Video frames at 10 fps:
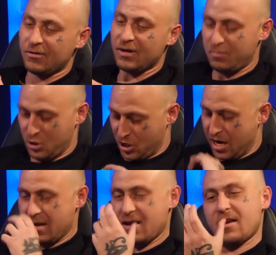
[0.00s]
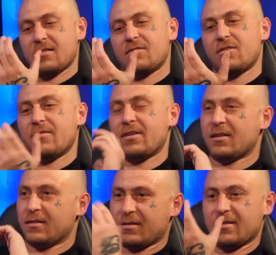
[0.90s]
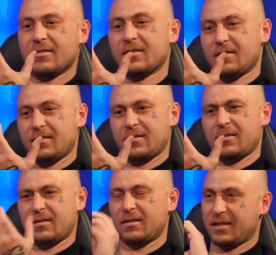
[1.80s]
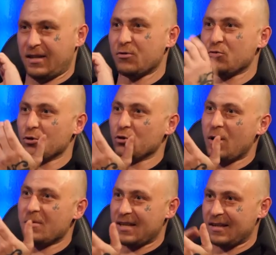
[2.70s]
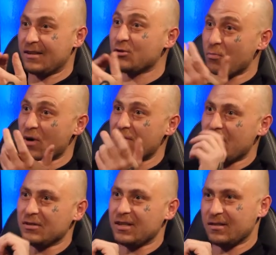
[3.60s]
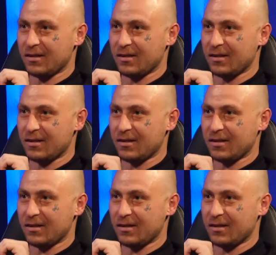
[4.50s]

I grabbed this chain and that. Turn him out. Like, seeing if it's real diamonds. There, you know, it's got breathing holes in it.